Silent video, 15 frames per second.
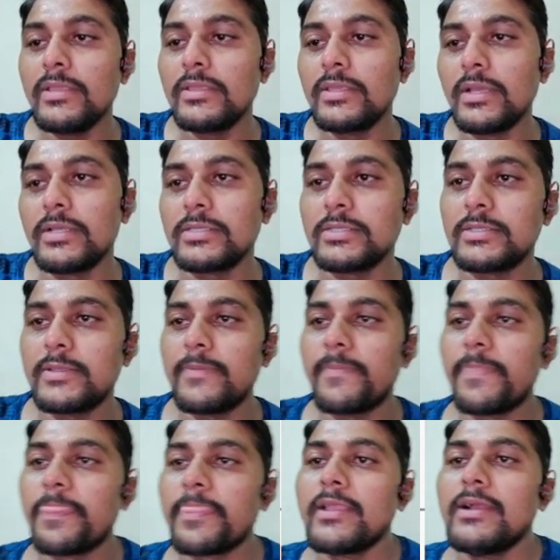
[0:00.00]
Yes,
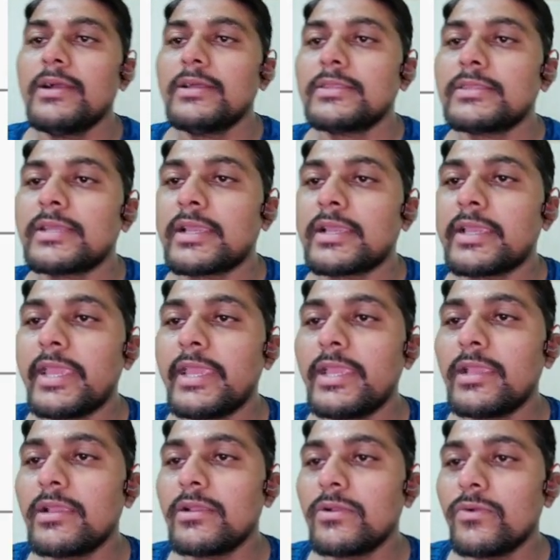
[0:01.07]
the
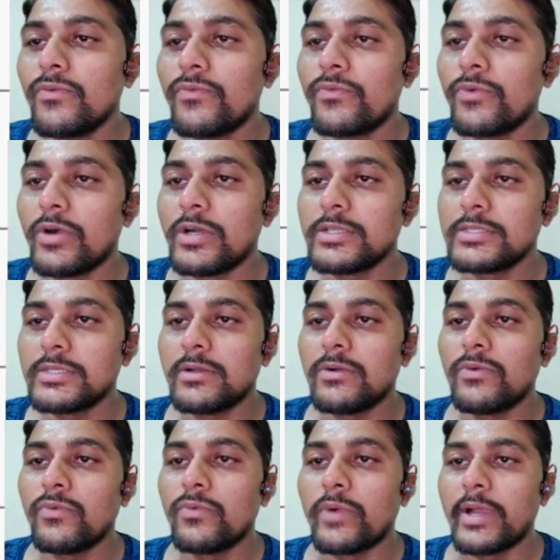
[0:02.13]
king was a
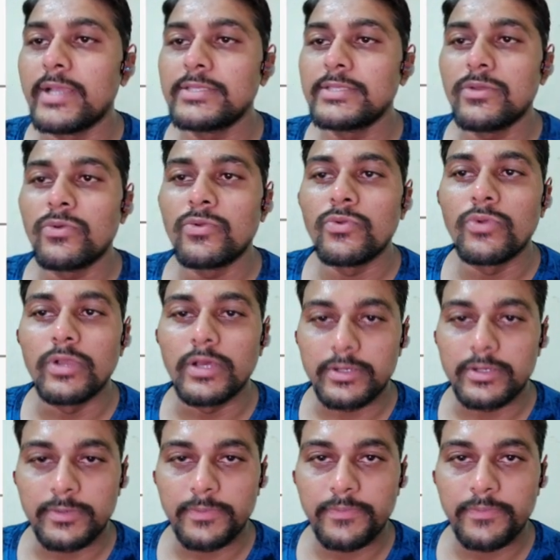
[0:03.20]
wise ruler.